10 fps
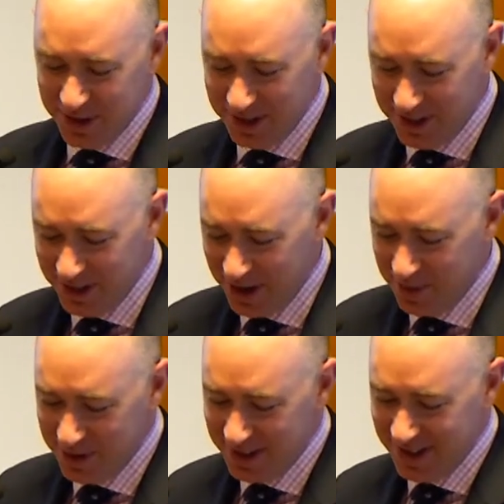just as I
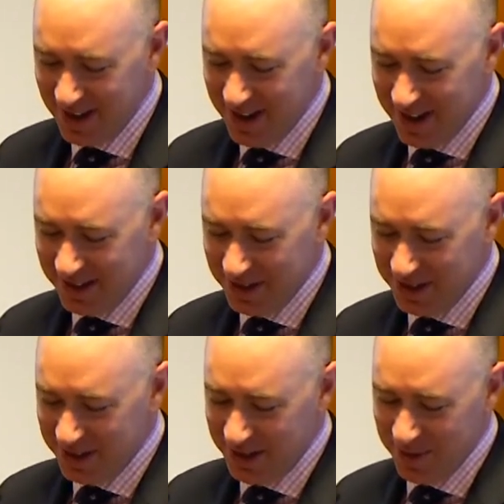was
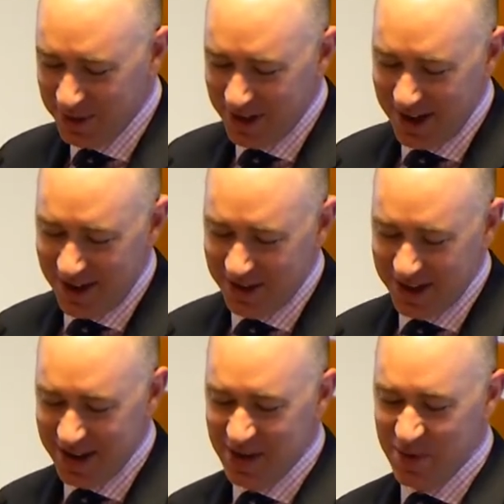
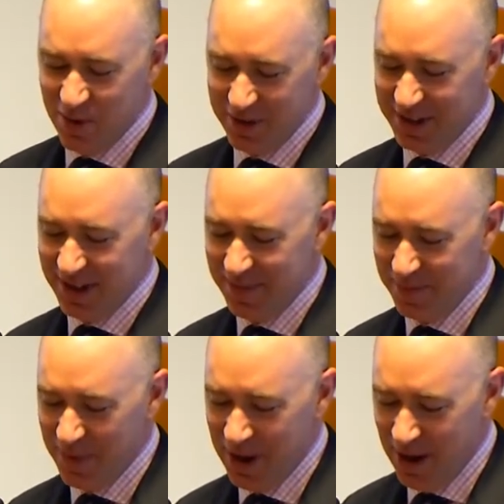asking you what
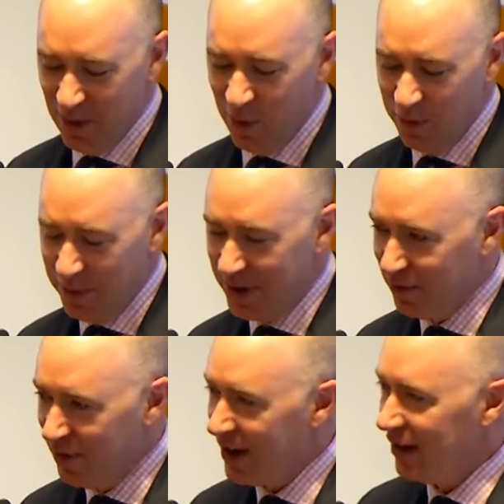were the big
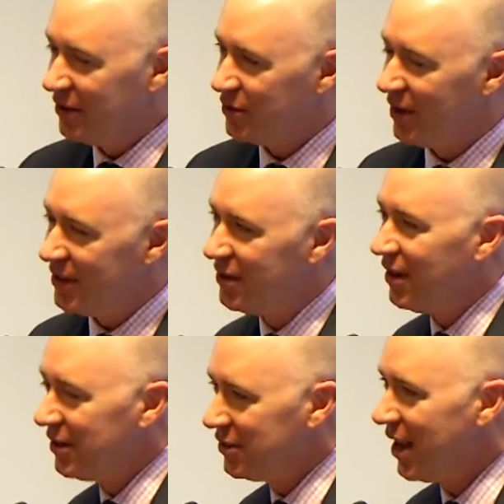regulatory
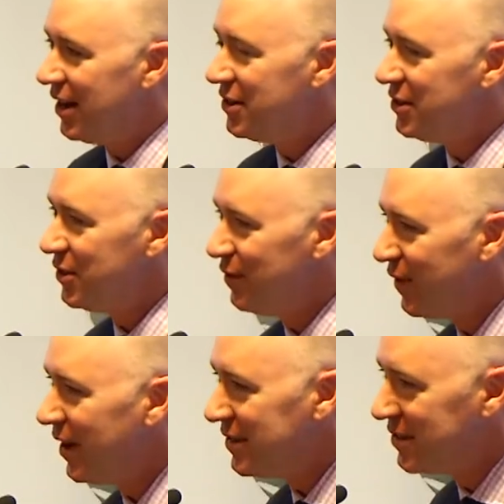challenges you
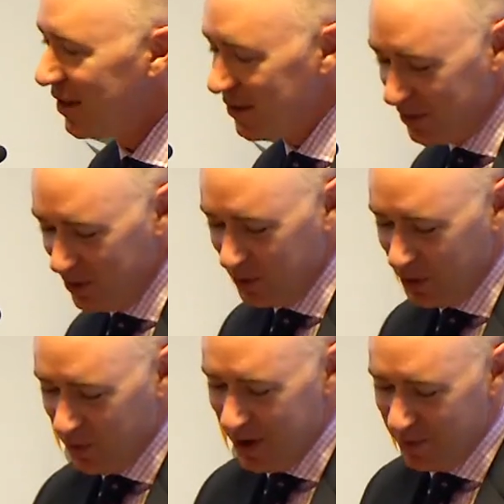face. So
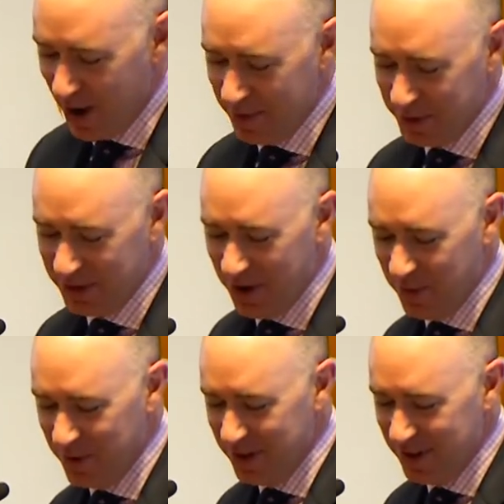could we perhaps
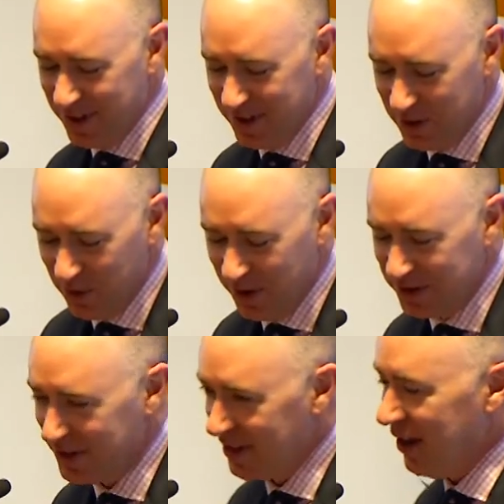start with your
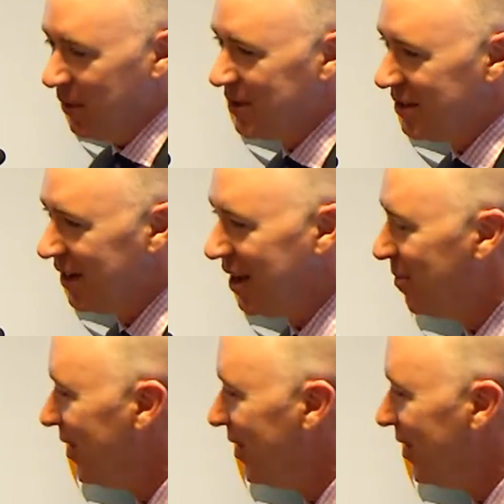answer to that question again,